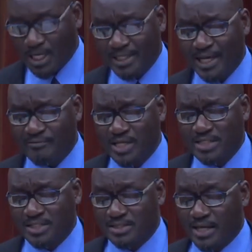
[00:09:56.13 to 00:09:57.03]
And the
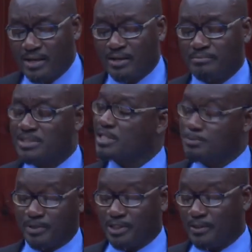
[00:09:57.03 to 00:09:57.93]
evidence is there, Mr.
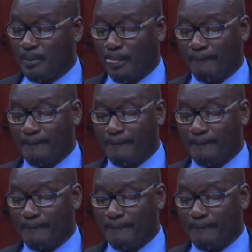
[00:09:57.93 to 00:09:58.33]
Speaker.